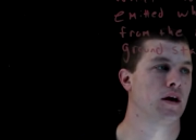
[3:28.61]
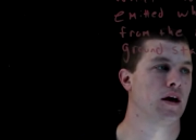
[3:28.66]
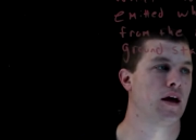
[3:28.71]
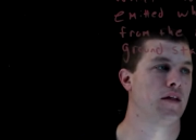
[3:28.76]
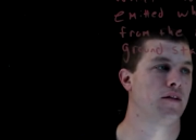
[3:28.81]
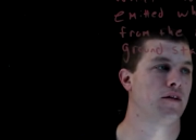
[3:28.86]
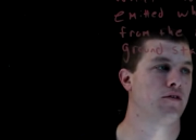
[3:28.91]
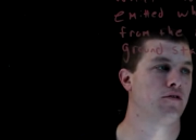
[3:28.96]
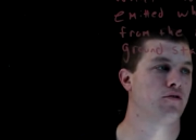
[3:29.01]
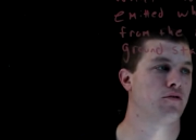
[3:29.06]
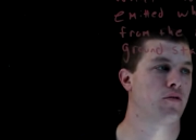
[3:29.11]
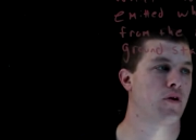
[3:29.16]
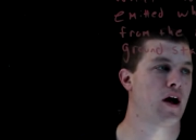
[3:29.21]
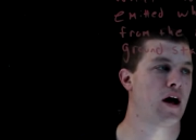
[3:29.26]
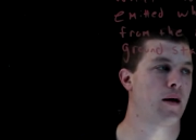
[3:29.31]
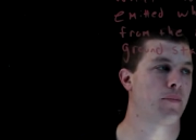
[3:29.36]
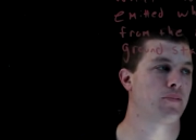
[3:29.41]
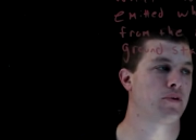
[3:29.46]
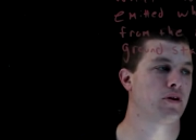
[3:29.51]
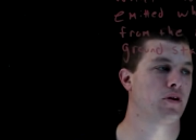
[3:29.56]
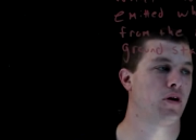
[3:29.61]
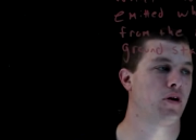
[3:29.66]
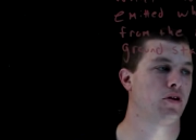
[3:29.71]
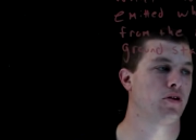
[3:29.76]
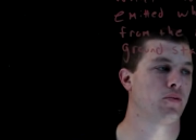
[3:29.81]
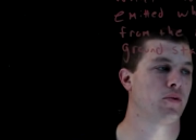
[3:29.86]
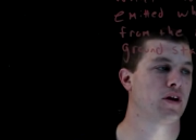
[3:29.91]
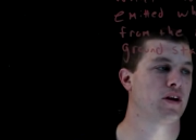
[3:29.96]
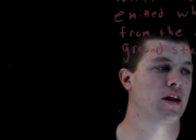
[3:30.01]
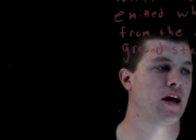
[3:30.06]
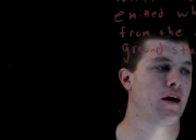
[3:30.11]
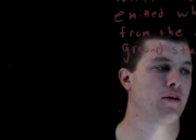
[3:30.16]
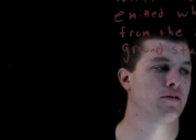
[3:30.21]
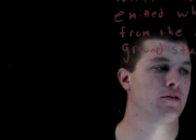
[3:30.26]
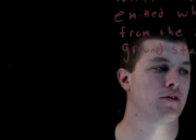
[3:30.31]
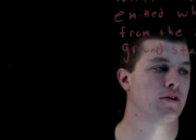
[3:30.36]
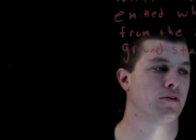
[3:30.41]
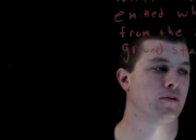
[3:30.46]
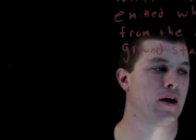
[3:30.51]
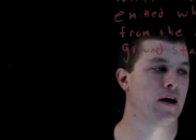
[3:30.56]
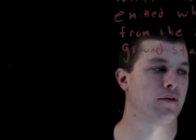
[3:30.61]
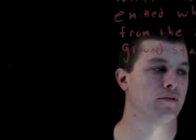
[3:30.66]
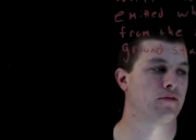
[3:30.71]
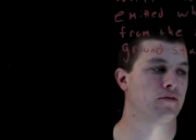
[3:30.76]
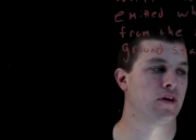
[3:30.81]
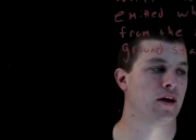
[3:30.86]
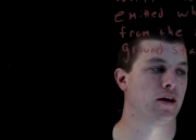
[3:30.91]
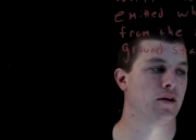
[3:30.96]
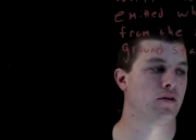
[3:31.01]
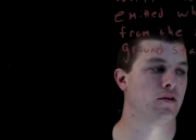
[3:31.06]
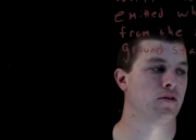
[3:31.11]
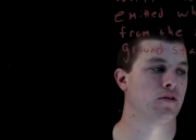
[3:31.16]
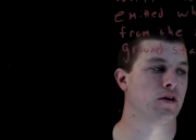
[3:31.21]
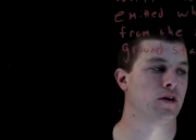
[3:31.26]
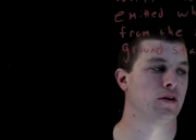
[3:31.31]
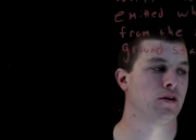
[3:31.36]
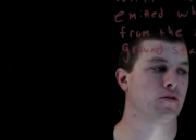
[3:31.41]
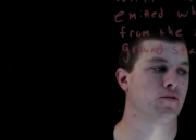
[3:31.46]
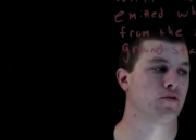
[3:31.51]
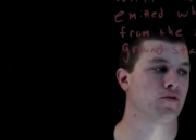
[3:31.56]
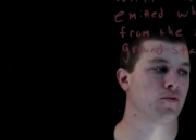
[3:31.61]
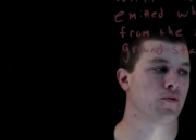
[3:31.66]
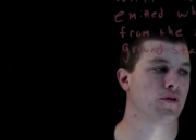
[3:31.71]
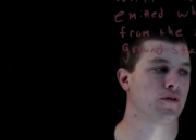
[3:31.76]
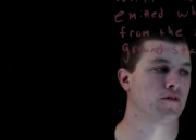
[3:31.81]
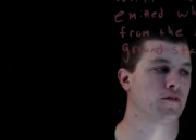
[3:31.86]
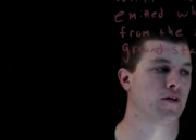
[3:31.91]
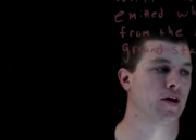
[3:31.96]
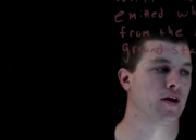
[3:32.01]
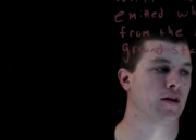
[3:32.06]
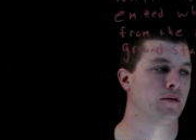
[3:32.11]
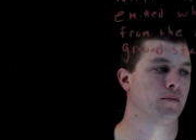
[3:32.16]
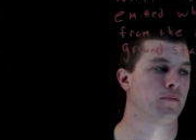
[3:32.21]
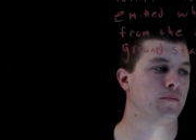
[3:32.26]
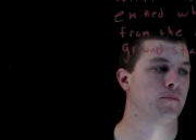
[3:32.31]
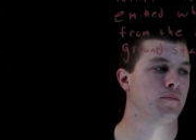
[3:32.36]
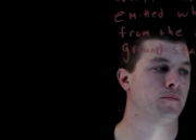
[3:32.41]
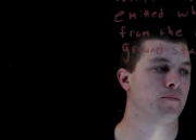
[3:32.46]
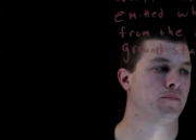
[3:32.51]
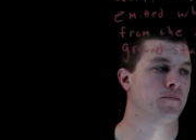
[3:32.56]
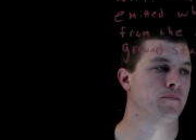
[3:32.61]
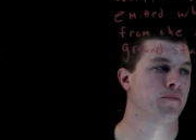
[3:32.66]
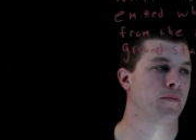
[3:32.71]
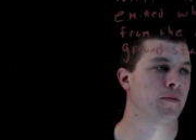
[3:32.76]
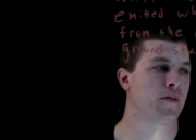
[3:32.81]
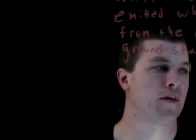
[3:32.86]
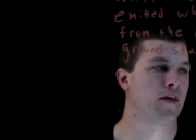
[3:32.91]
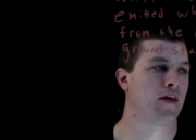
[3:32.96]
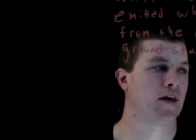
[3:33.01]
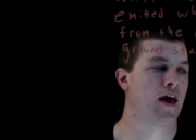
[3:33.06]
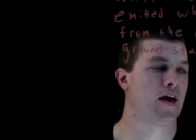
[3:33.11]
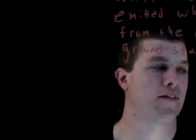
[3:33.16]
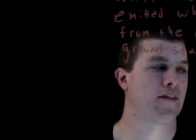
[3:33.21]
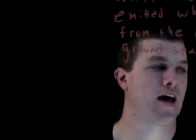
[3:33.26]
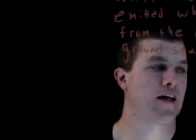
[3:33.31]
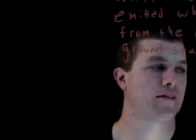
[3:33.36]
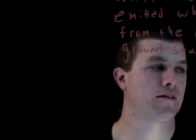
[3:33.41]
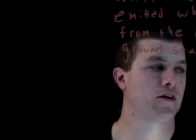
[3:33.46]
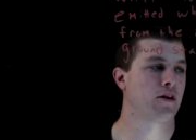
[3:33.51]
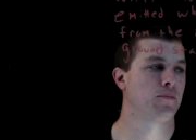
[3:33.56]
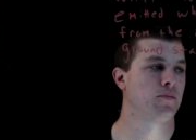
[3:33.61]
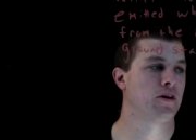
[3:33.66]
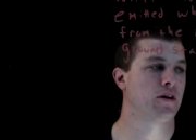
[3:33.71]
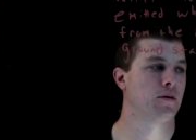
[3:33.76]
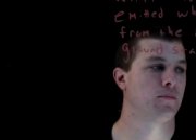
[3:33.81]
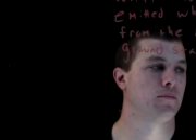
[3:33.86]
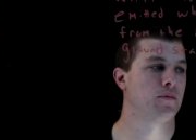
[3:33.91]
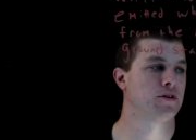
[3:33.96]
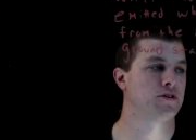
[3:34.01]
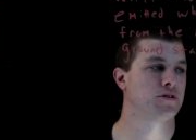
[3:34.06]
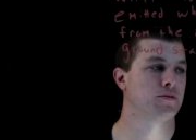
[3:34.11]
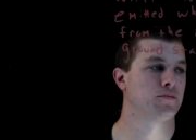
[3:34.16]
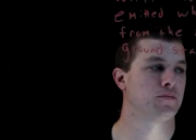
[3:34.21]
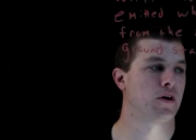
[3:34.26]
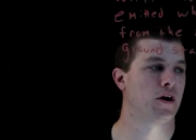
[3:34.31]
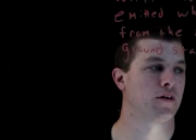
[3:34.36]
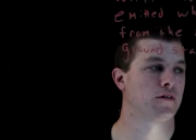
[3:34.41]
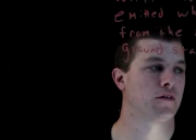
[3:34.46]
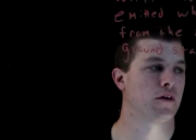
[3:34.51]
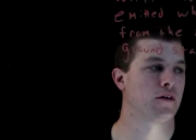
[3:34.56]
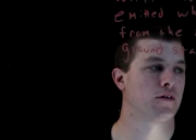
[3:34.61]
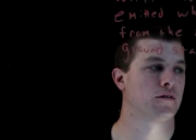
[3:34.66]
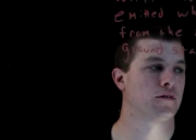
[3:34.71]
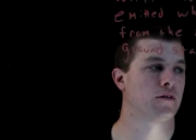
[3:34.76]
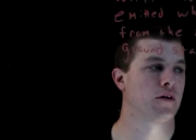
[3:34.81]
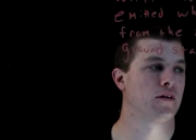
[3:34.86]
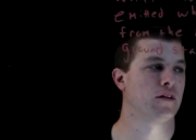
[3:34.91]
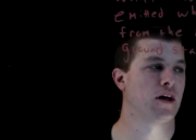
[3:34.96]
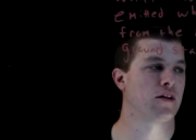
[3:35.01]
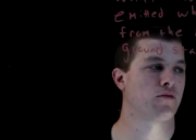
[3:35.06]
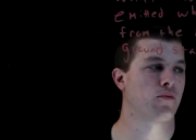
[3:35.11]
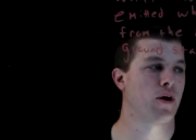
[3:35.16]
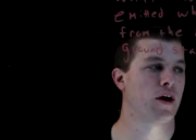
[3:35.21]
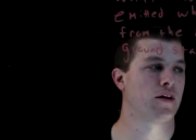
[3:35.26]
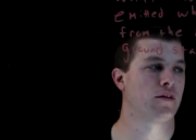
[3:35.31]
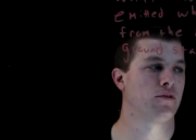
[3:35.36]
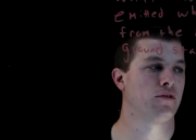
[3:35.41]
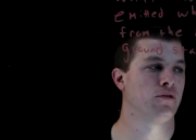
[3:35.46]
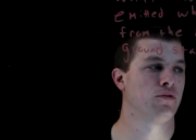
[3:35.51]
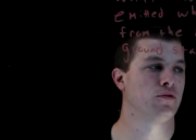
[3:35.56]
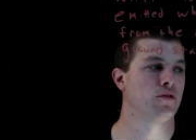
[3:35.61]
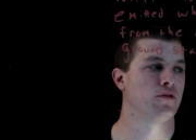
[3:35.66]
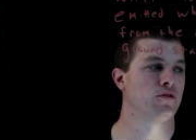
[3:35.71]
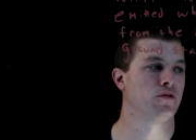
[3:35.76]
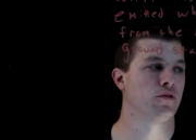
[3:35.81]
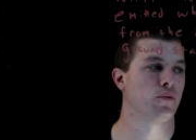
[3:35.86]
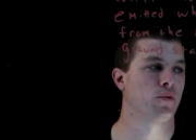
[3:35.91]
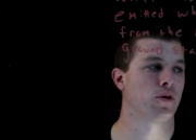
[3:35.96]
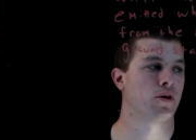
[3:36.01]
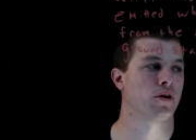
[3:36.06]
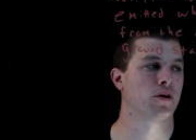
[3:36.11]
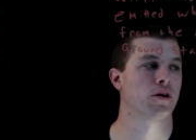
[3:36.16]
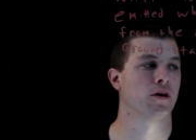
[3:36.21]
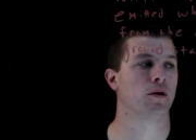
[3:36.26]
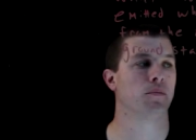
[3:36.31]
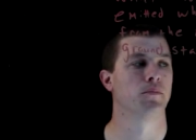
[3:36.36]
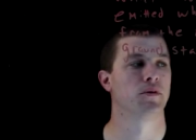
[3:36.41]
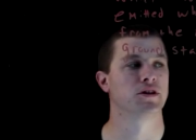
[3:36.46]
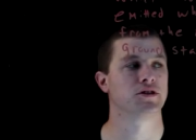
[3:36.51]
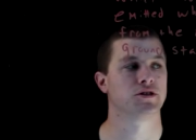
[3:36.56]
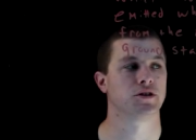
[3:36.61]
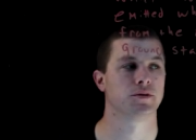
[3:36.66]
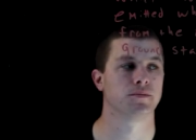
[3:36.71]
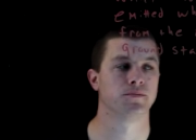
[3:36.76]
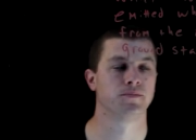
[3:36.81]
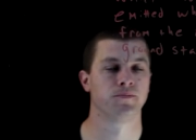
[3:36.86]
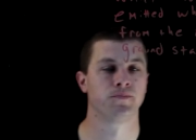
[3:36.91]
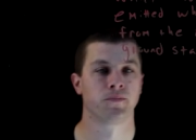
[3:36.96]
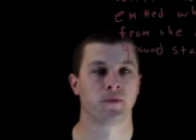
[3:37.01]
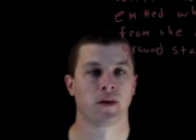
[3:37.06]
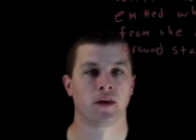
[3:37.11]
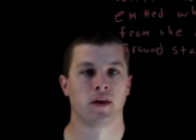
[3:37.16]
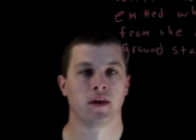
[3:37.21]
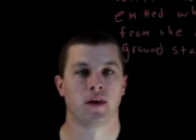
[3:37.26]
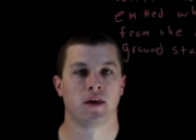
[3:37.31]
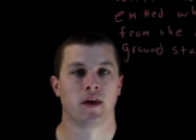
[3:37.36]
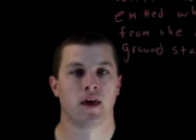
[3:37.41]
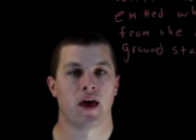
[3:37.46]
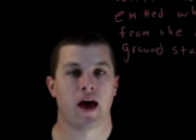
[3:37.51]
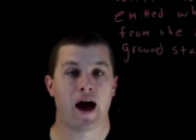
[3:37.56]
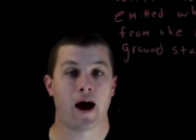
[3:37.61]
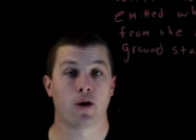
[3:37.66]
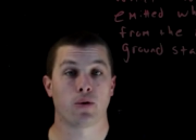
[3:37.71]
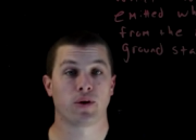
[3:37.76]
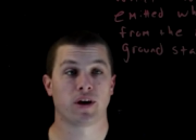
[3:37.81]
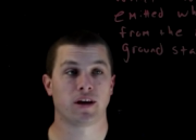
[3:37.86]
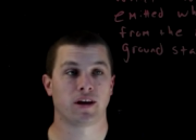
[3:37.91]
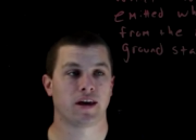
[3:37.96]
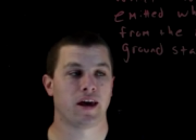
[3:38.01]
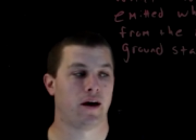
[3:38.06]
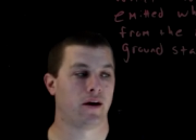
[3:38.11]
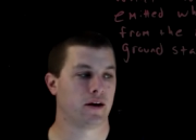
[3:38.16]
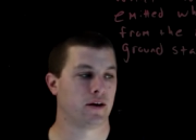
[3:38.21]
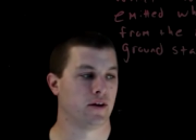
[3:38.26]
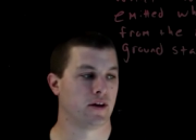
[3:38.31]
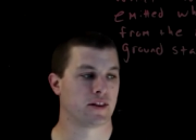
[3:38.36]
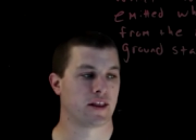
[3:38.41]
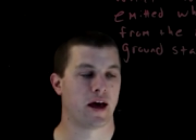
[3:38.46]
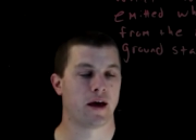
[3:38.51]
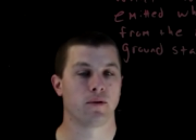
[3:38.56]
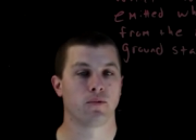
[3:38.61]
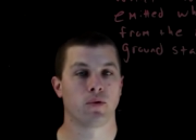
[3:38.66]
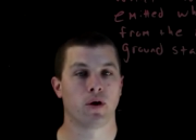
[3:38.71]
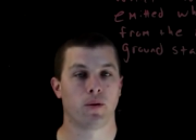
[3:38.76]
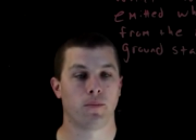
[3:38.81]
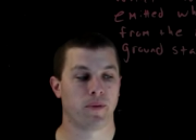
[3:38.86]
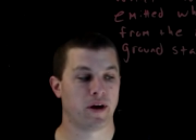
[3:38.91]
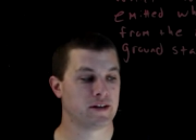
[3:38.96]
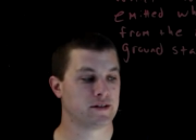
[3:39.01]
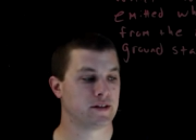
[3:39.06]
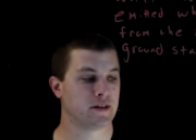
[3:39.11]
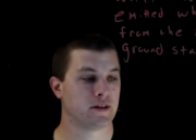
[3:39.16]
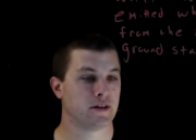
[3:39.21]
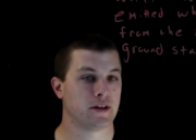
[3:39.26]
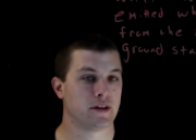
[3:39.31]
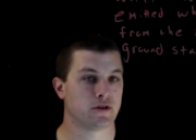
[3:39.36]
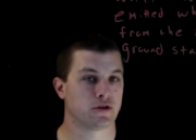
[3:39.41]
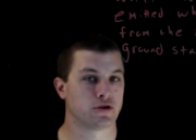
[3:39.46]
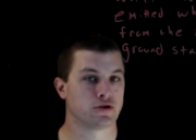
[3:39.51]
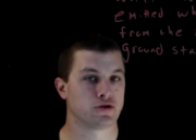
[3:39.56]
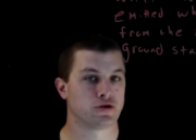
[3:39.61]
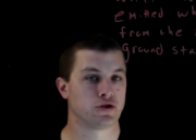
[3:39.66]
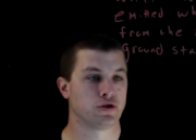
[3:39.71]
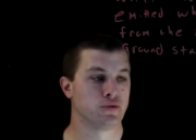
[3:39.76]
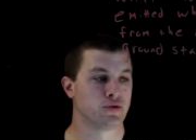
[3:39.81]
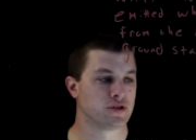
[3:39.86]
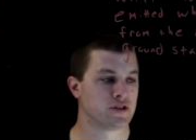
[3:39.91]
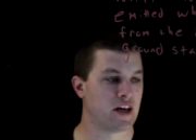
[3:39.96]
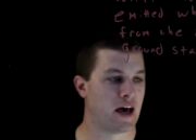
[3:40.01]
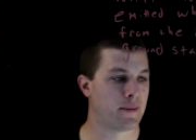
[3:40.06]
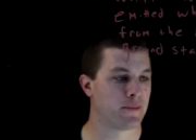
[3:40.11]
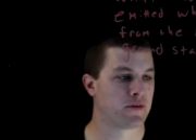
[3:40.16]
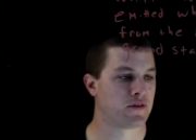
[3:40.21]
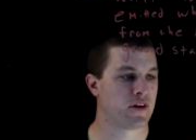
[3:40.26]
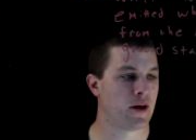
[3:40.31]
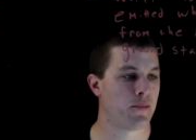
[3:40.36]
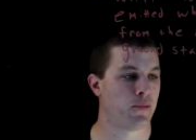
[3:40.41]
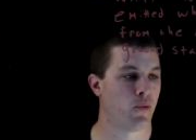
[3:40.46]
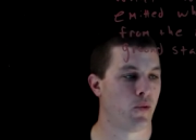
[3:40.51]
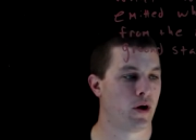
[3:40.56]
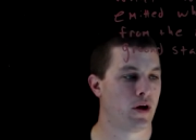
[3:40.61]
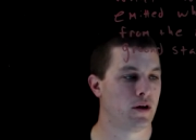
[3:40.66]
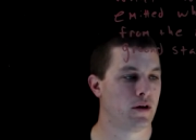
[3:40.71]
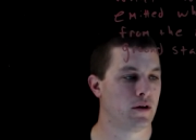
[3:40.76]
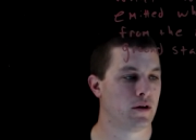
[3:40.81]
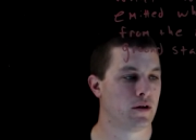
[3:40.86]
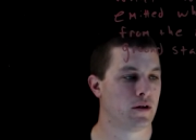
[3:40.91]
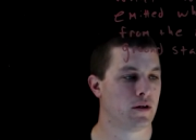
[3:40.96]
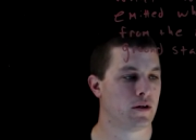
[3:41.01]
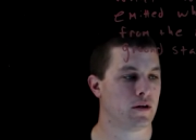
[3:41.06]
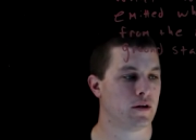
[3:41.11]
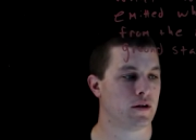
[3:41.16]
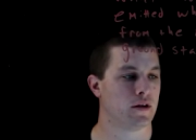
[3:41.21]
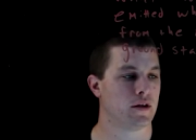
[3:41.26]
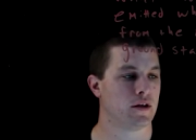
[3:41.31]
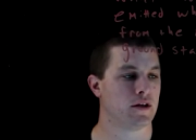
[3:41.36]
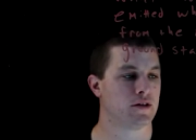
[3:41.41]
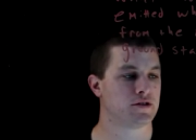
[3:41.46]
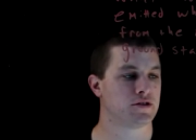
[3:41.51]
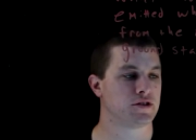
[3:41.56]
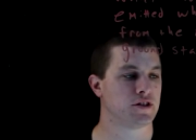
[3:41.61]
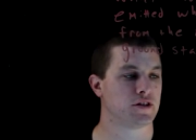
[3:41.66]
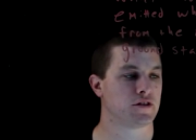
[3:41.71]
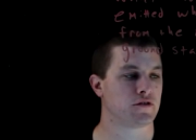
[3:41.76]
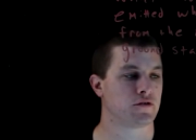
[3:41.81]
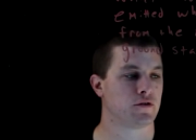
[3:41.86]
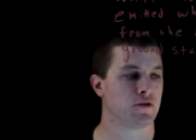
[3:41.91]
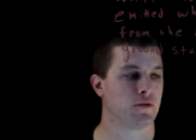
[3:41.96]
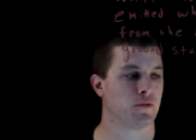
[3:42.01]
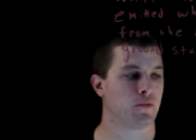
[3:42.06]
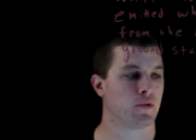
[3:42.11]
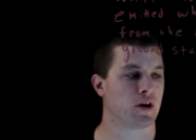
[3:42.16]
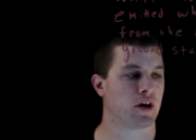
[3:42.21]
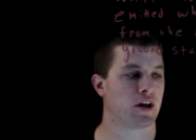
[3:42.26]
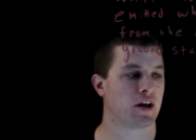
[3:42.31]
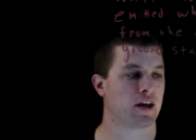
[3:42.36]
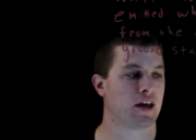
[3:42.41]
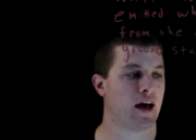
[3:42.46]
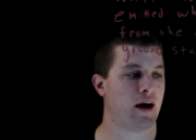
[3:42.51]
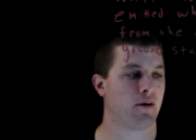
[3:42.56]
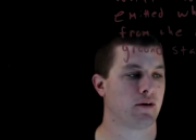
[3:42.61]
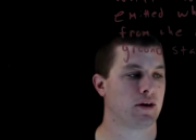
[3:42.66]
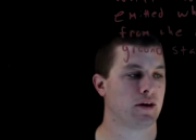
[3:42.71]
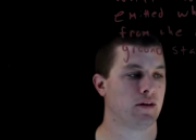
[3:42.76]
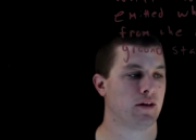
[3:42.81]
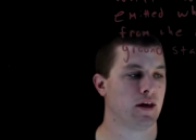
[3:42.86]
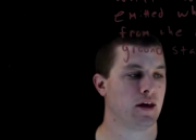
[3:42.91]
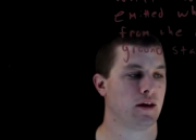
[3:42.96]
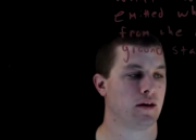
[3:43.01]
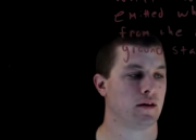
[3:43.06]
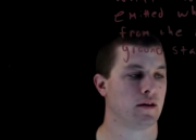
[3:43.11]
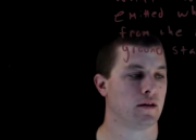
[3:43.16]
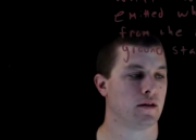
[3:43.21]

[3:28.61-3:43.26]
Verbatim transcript: and then dropping all the way down to the ground state, or the n = 1 state. And that's going to be an emission process, and that's why it uses the word emission. How are we going to calculate that? Well, basically, there's two steps. Step one is just, we're going to calculate